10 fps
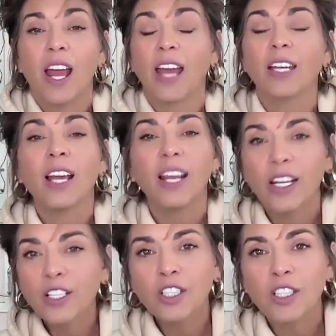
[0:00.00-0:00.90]
And can
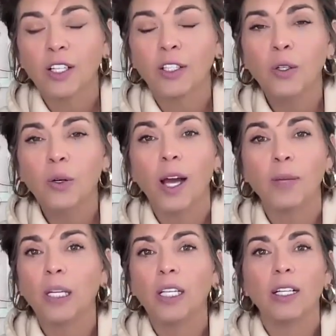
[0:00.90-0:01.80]
I just tell you, I
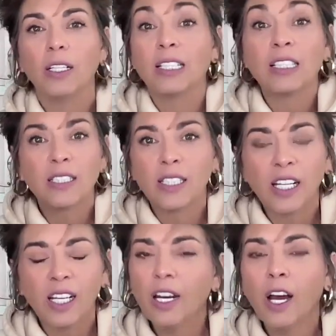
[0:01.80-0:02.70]
mean, did
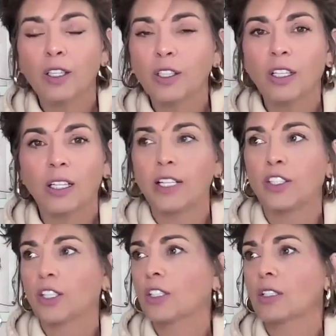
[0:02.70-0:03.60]
he not look like
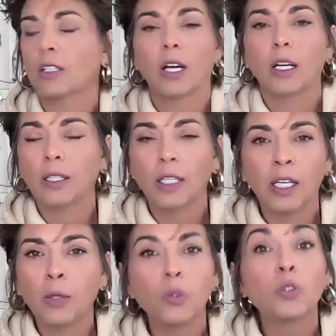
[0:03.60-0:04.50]
just
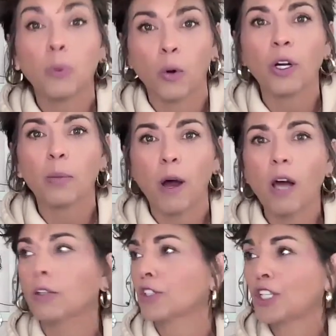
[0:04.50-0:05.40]
he was born to
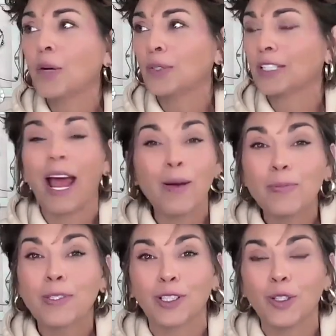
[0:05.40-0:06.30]
model? She was
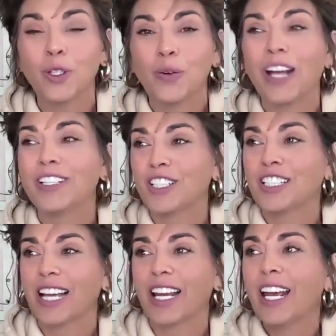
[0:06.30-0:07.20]
absolutely right. She
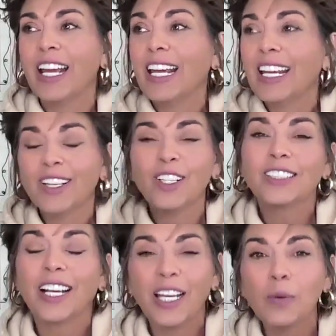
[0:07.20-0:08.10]
said, he looks
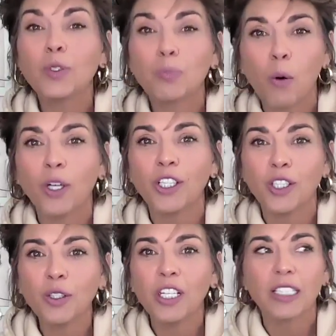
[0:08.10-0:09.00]
like he was born to
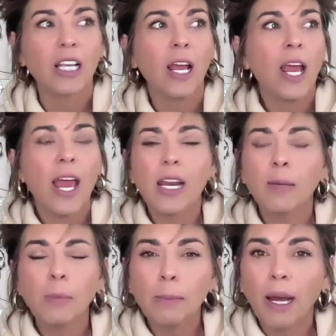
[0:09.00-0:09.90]
do this. And I
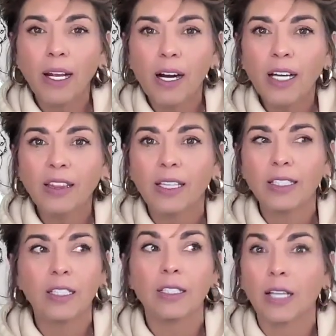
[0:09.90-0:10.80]
mean, my God,
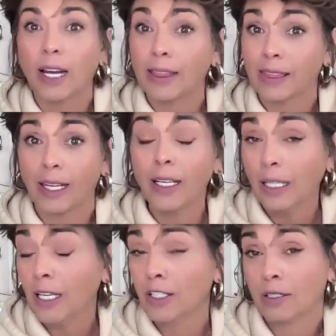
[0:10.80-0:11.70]
this is, I think,
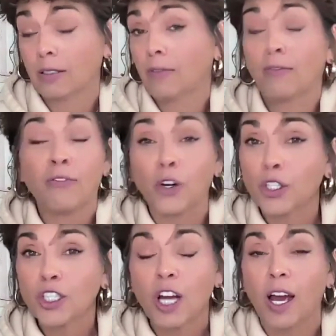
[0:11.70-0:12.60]
his
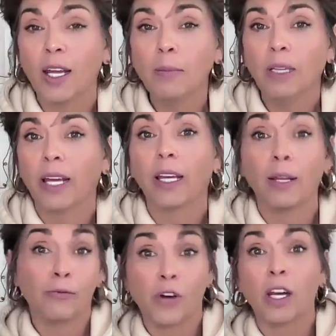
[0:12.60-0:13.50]
first time, like,
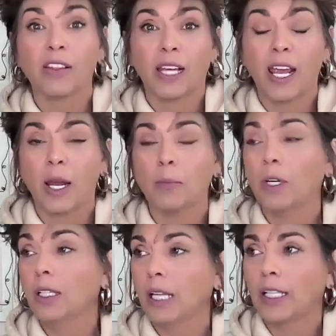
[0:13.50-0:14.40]
in front of the
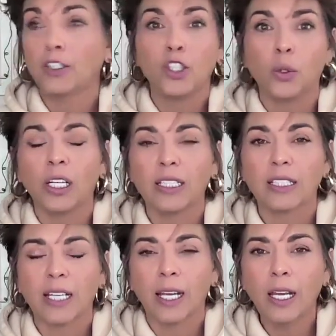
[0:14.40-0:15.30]
camera, like, doing his
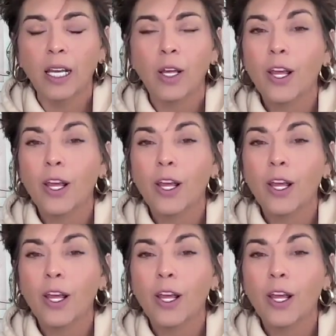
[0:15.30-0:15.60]
thing.